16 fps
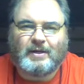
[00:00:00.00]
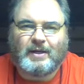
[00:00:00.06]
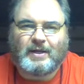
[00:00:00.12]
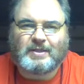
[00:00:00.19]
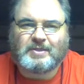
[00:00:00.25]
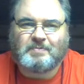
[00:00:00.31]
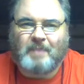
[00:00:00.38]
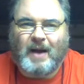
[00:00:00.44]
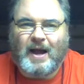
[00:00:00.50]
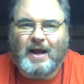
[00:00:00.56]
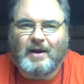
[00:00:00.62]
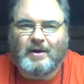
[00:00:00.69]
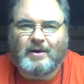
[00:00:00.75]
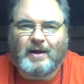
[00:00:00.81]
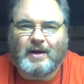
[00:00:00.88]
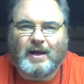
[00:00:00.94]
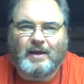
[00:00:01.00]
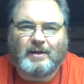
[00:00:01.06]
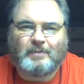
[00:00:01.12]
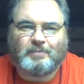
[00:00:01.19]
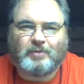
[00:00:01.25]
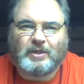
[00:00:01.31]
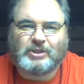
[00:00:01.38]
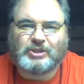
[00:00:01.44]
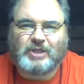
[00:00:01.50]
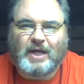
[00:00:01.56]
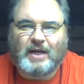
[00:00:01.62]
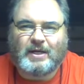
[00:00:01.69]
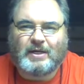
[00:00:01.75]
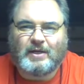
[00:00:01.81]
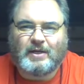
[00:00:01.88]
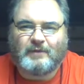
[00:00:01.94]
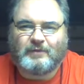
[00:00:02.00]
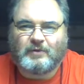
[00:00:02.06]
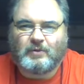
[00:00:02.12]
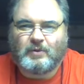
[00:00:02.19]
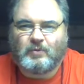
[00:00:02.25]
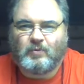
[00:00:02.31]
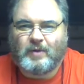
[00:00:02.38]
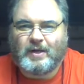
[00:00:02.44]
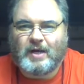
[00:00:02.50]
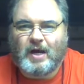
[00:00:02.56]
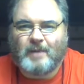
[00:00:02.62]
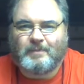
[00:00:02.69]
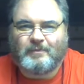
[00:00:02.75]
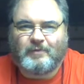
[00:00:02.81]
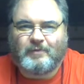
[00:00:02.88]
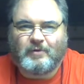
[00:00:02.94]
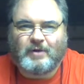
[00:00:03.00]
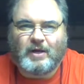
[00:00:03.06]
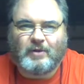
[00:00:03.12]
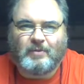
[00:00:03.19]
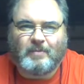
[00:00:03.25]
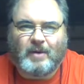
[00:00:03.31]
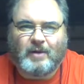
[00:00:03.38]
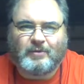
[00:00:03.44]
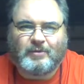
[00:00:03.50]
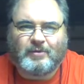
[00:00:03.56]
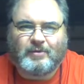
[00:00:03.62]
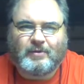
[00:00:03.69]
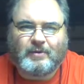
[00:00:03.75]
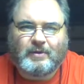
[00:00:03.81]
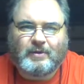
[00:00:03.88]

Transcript: to expire, I appreciate it if you would re-up for another month.